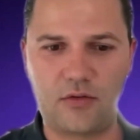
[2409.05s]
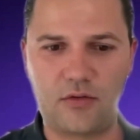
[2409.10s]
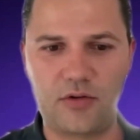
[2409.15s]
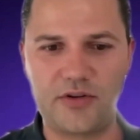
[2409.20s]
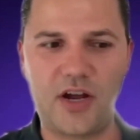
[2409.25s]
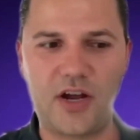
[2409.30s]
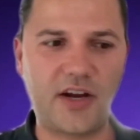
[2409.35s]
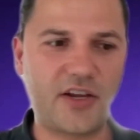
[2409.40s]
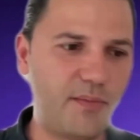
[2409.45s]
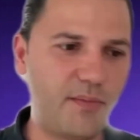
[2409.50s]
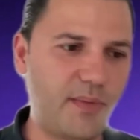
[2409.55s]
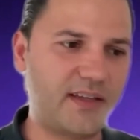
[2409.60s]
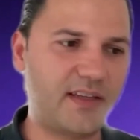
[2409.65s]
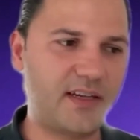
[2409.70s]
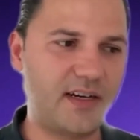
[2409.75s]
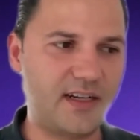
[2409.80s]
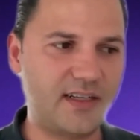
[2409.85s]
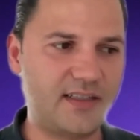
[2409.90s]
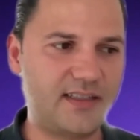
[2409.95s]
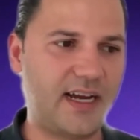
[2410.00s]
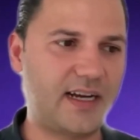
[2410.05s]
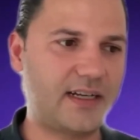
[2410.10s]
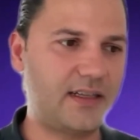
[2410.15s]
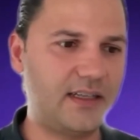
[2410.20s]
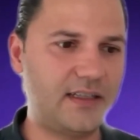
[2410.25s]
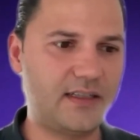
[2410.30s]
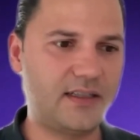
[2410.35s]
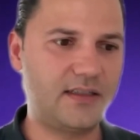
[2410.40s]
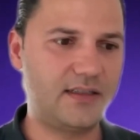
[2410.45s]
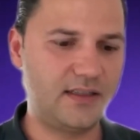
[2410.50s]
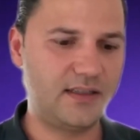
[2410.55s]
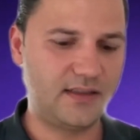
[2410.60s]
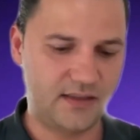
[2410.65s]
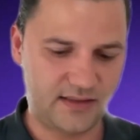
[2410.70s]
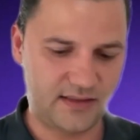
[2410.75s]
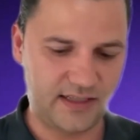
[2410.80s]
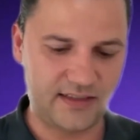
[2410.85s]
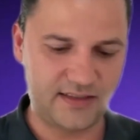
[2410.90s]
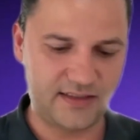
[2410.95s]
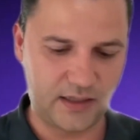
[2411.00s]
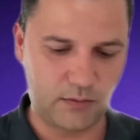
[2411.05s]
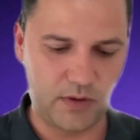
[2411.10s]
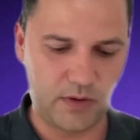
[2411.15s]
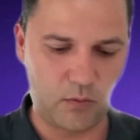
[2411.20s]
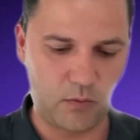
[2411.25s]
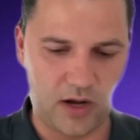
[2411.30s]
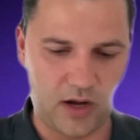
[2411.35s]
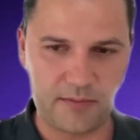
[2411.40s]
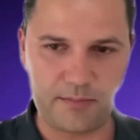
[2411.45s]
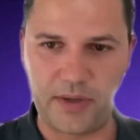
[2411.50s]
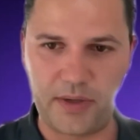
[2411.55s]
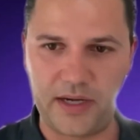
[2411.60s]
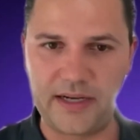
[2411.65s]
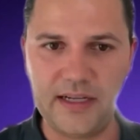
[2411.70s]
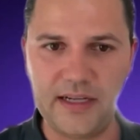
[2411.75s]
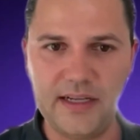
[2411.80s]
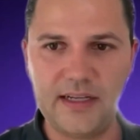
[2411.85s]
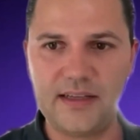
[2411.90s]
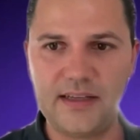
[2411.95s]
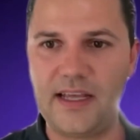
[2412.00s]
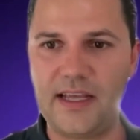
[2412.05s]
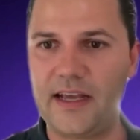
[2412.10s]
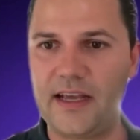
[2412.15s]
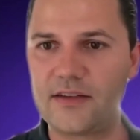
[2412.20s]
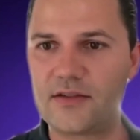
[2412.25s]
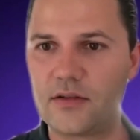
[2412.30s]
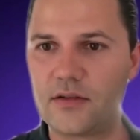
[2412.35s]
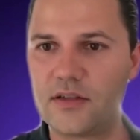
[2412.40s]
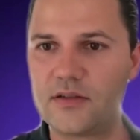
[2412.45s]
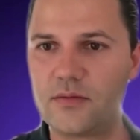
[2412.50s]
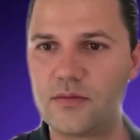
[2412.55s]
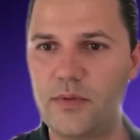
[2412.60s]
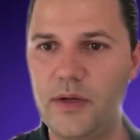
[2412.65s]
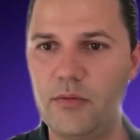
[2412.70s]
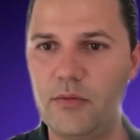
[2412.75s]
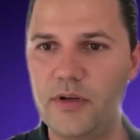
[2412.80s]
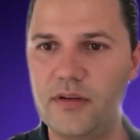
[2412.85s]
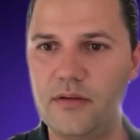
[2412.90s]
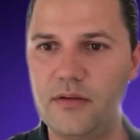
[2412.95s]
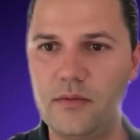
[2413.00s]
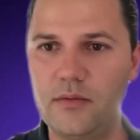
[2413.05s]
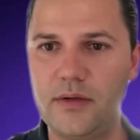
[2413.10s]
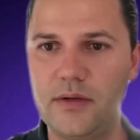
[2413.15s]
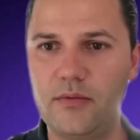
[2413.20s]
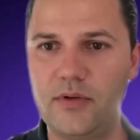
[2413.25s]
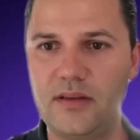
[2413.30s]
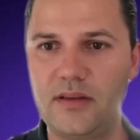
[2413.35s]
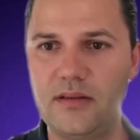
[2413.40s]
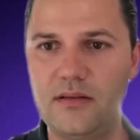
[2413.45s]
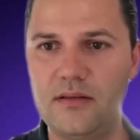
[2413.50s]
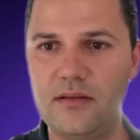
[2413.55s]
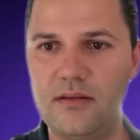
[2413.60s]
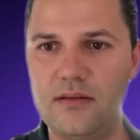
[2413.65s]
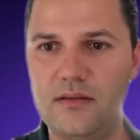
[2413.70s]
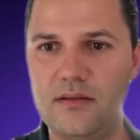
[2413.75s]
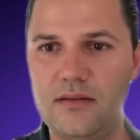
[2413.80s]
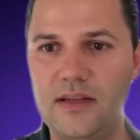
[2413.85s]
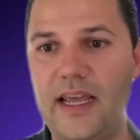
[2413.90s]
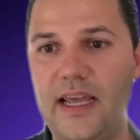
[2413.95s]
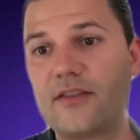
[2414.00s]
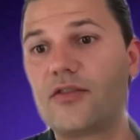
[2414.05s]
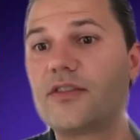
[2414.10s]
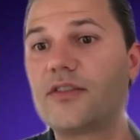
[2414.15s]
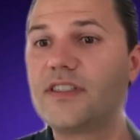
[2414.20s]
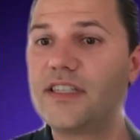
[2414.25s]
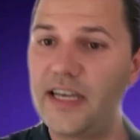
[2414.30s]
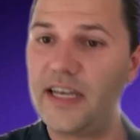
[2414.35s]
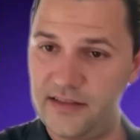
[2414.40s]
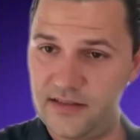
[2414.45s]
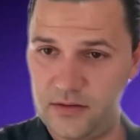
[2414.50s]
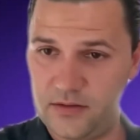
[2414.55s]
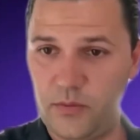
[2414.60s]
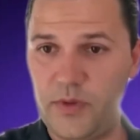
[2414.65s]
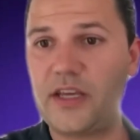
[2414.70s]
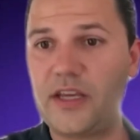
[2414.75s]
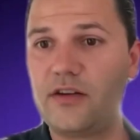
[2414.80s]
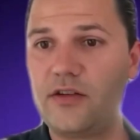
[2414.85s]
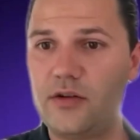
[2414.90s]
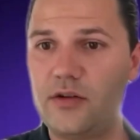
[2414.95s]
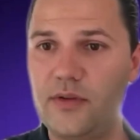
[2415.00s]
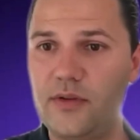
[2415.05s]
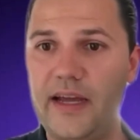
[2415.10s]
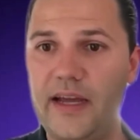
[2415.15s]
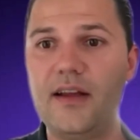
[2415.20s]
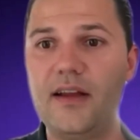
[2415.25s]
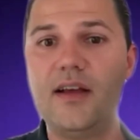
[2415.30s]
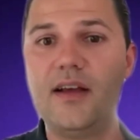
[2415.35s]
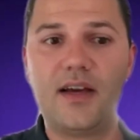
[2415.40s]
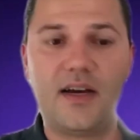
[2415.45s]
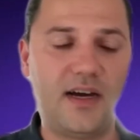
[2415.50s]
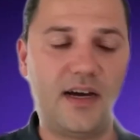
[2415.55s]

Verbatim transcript: or documented exactly in the in the sense that we want but the answer is we would we would the answer is yes, we can do that.